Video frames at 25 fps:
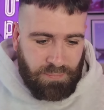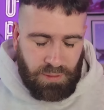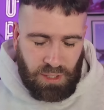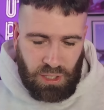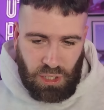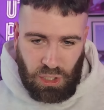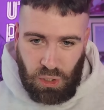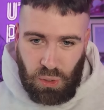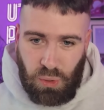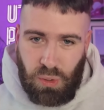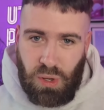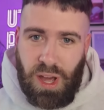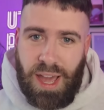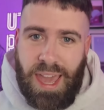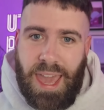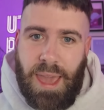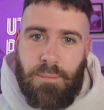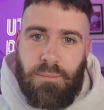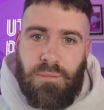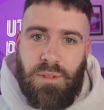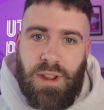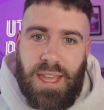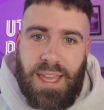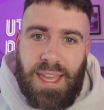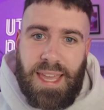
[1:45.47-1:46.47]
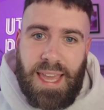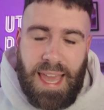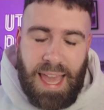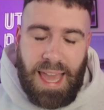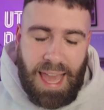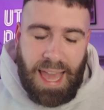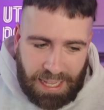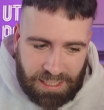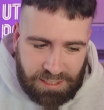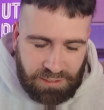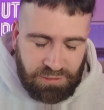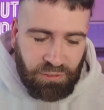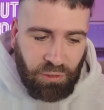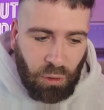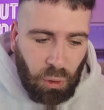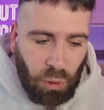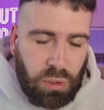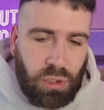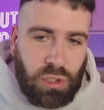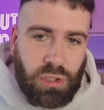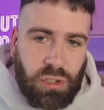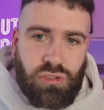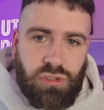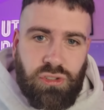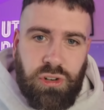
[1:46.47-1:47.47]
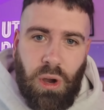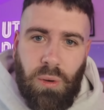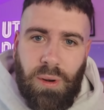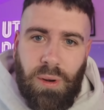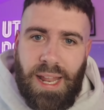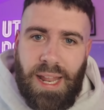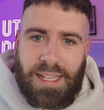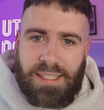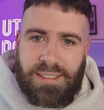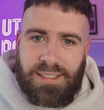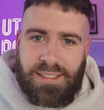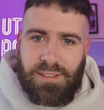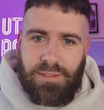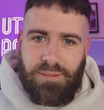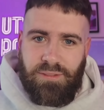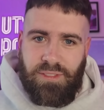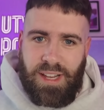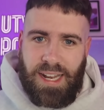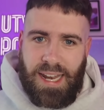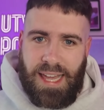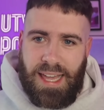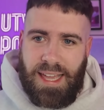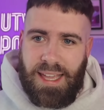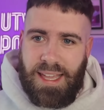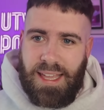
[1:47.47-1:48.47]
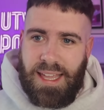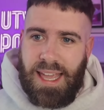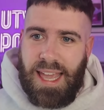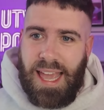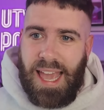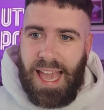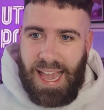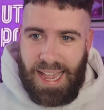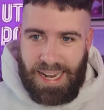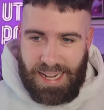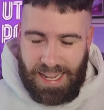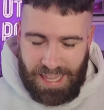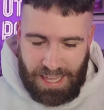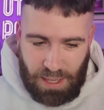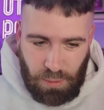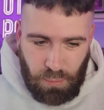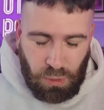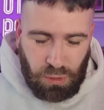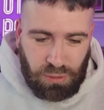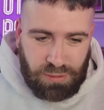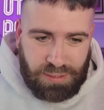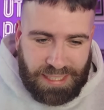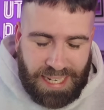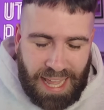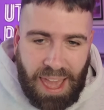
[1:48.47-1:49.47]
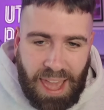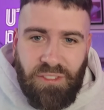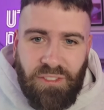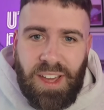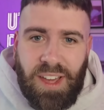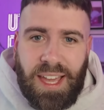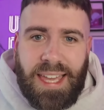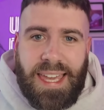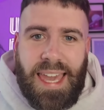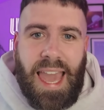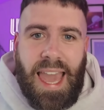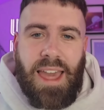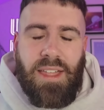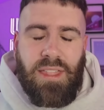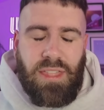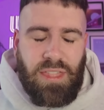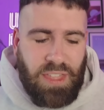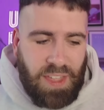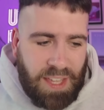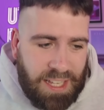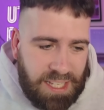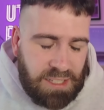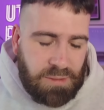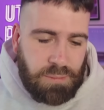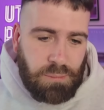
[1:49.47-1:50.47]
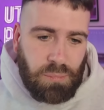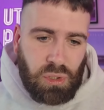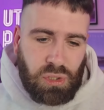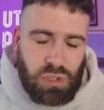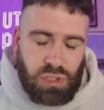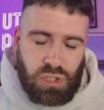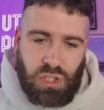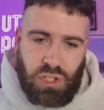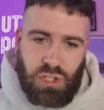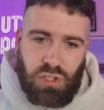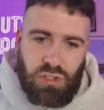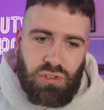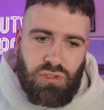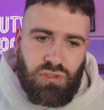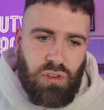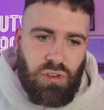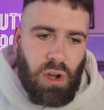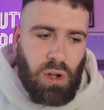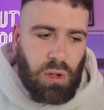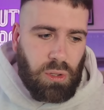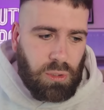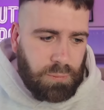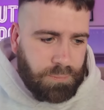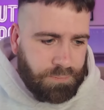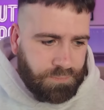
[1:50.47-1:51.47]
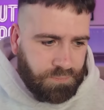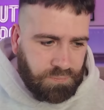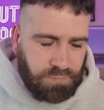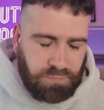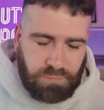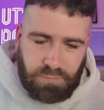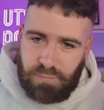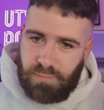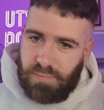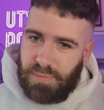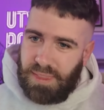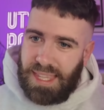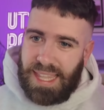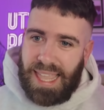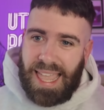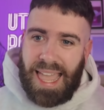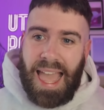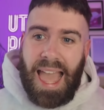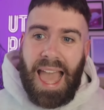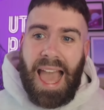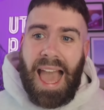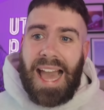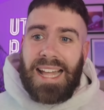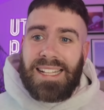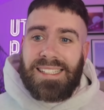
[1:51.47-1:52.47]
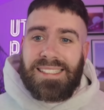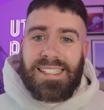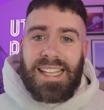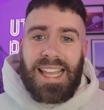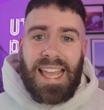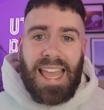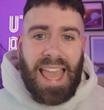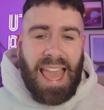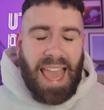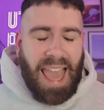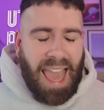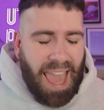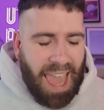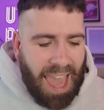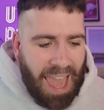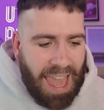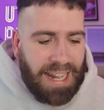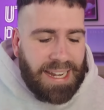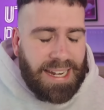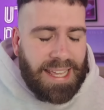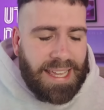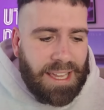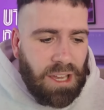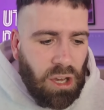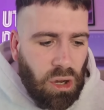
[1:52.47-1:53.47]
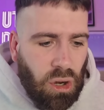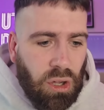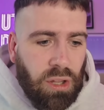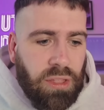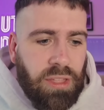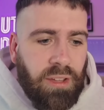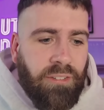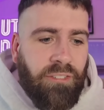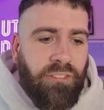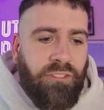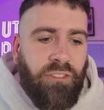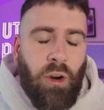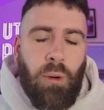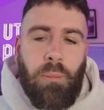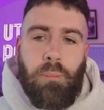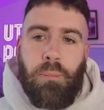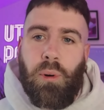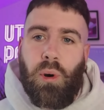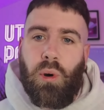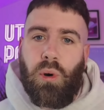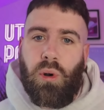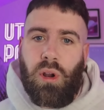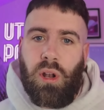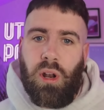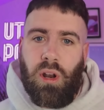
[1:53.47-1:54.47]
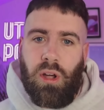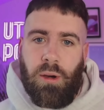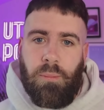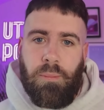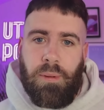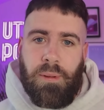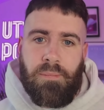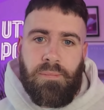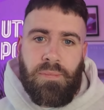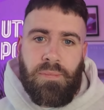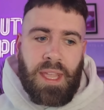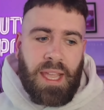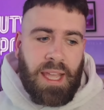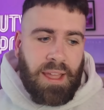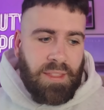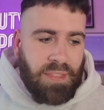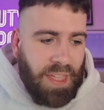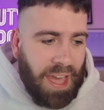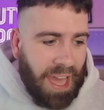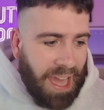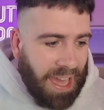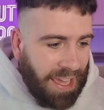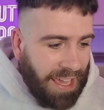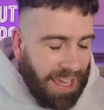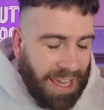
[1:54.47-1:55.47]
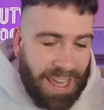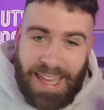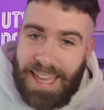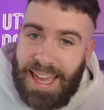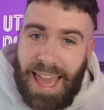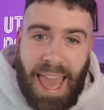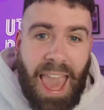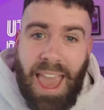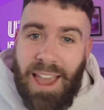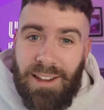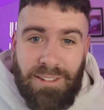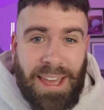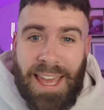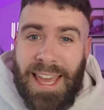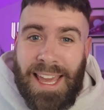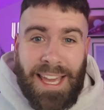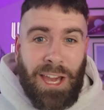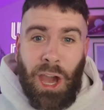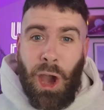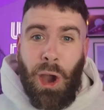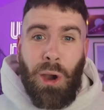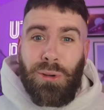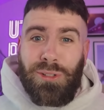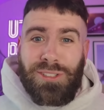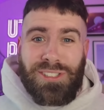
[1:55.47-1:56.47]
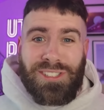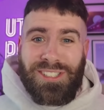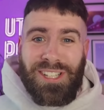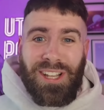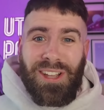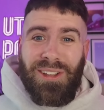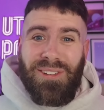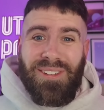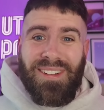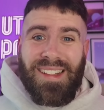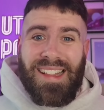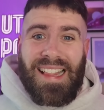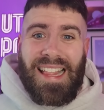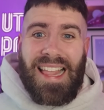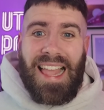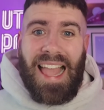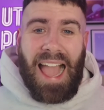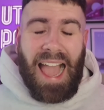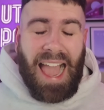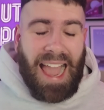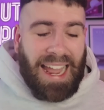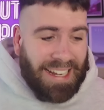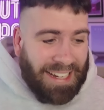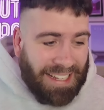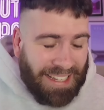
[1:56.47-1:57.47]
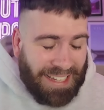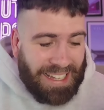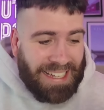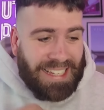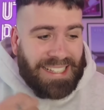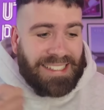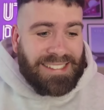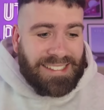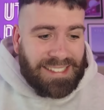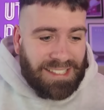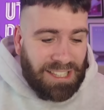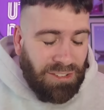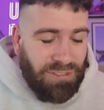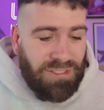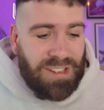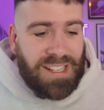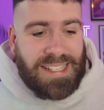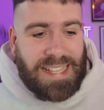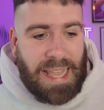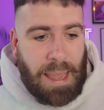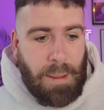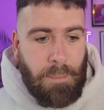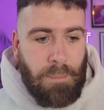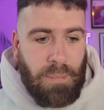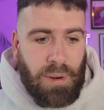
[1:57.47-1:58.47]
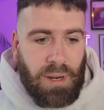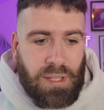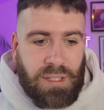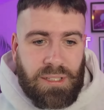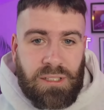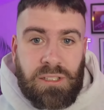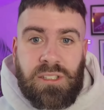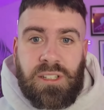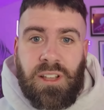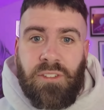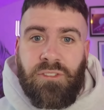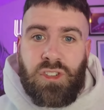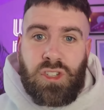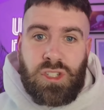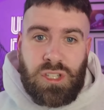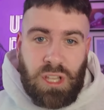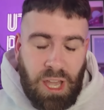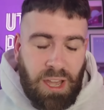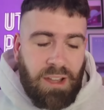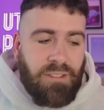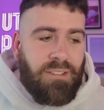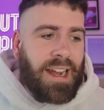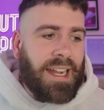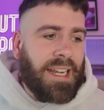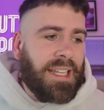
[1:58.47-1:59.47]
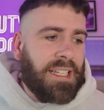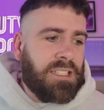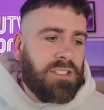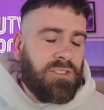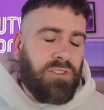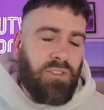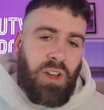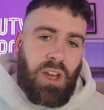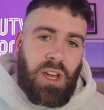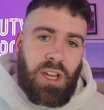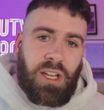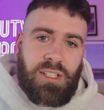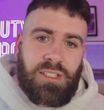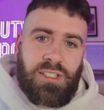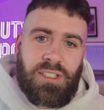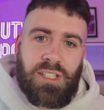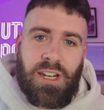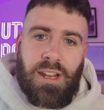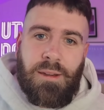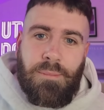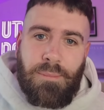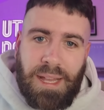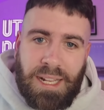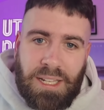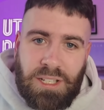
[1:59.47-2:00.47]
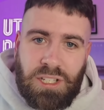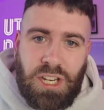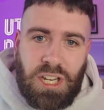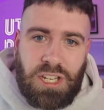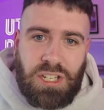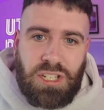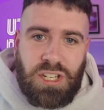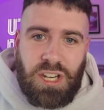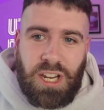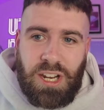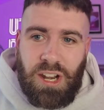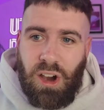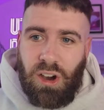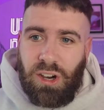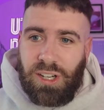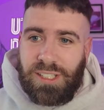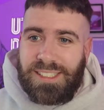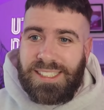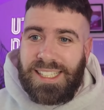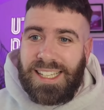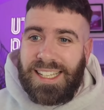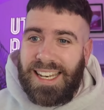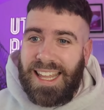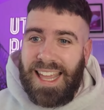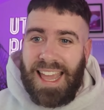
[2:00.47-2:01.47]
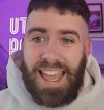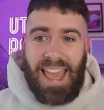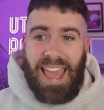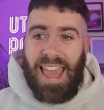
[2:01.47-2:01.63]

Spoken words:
Unai Emery has full control at Aston Villa, and he will never get this much control at any other football club that he goes to. And it is the resemblance of Sir Alex Ferguson at Manchester United.